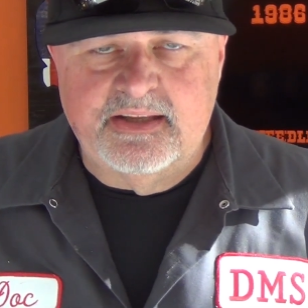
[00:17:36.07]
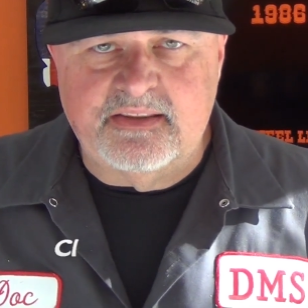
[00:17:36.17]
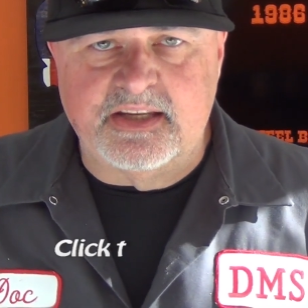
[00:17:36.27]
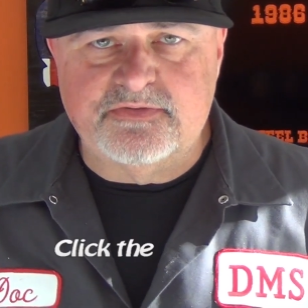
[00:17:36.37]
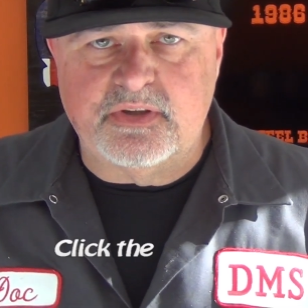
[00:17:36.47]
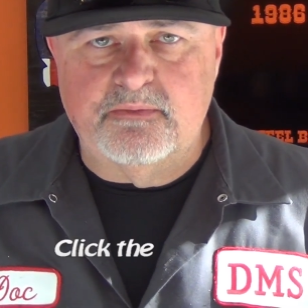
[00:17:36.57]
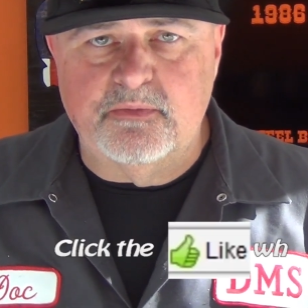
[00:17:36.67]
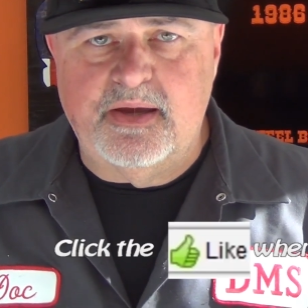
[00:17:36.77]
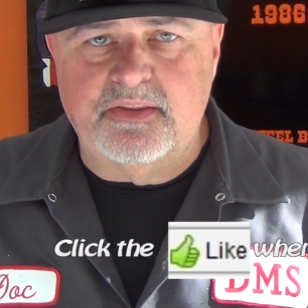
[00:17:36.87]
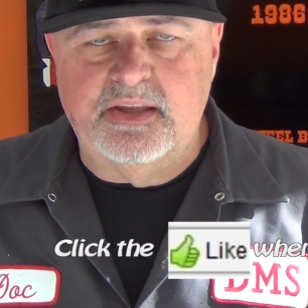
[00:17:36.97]
Thanks for coming
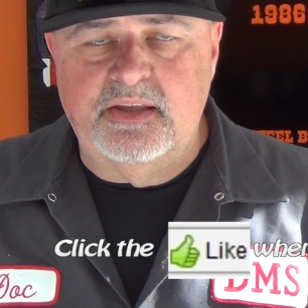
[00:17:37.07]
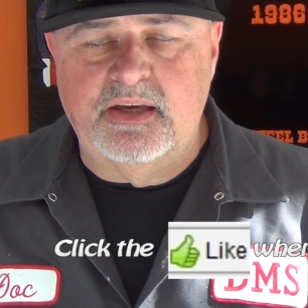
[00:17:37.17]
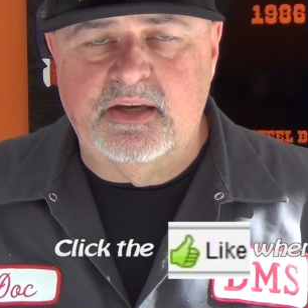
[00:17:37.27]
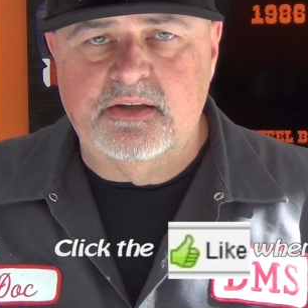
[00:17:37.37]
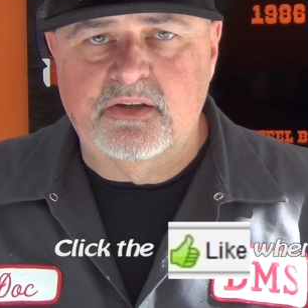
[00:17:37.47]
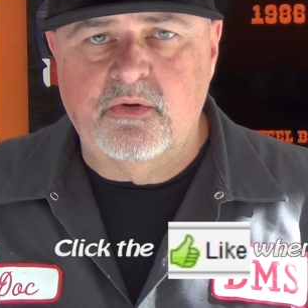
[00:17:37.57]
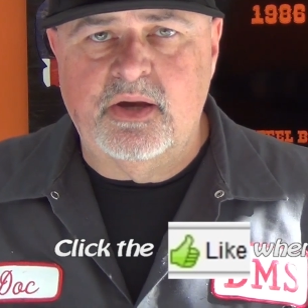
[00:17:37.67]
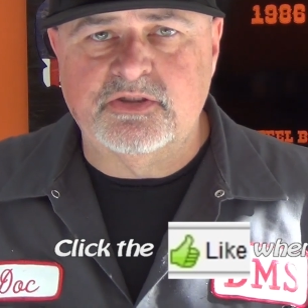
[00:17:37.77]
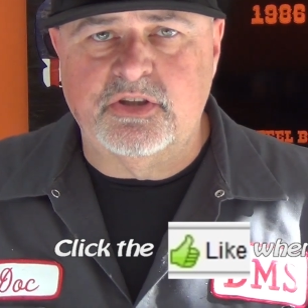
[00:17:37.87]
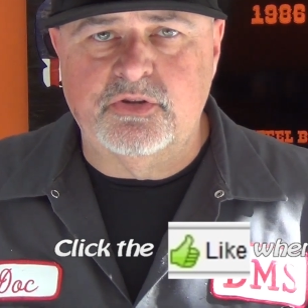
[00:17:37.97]
by the
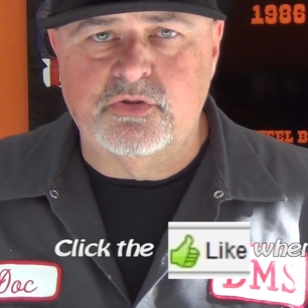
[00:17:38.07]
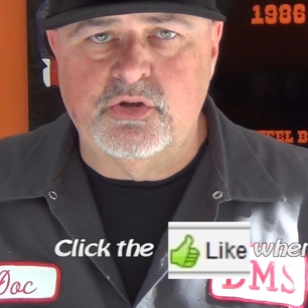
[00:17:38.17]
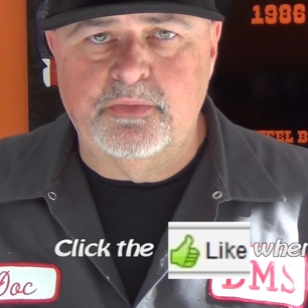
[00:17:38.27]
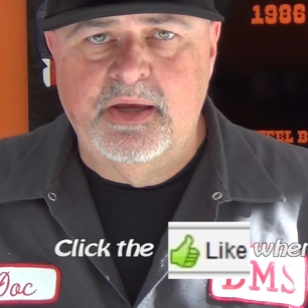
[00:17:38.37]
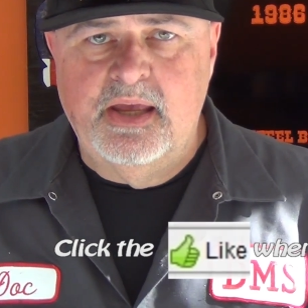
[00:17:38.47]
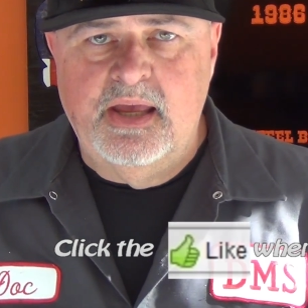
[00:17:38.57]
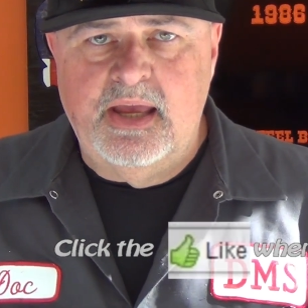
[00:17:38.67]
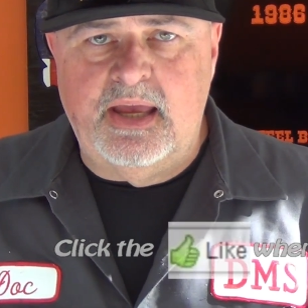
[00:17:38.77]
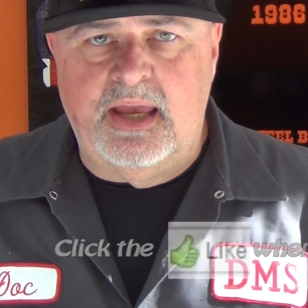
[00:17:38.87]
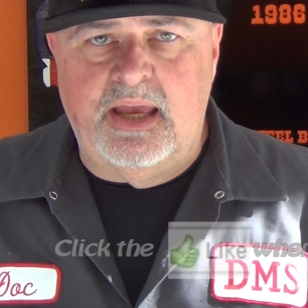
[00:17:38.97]
garage there, YouTube.
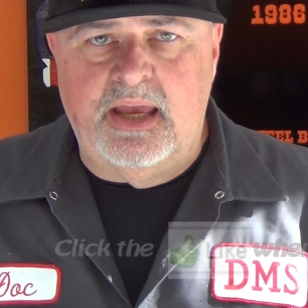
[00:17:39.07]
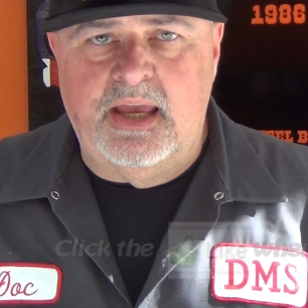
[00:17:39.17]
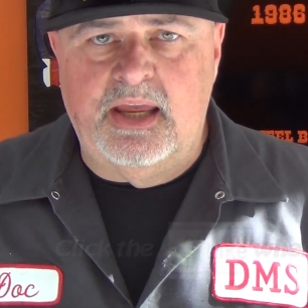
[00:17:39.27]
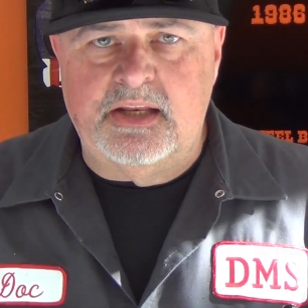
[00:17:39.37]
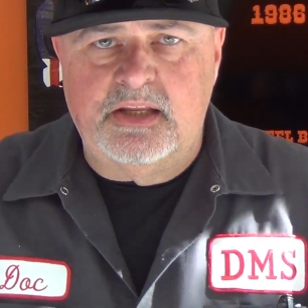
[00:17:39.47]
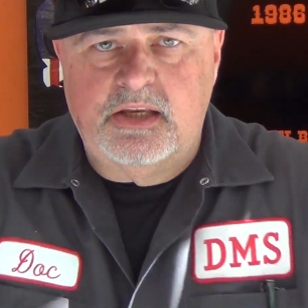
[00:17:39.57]
And